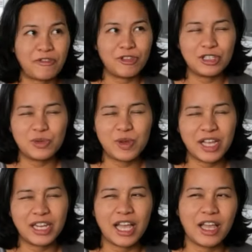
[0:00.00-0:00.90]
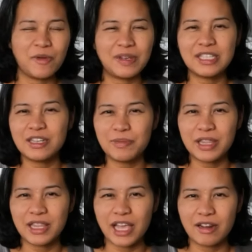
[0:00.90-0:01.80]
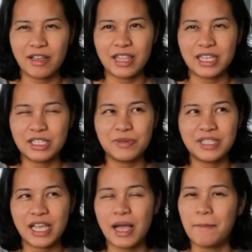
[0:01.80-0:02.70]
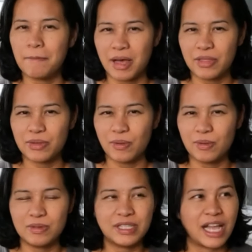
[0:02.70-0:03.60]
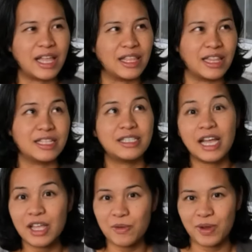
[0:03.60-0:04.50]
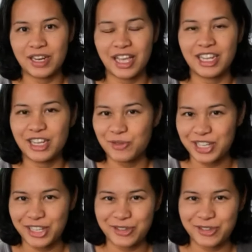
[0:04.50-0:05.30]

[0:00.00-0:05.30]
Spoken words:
my first one, it was a little bit later. I think she was like a month old. And then the second one, I did it when he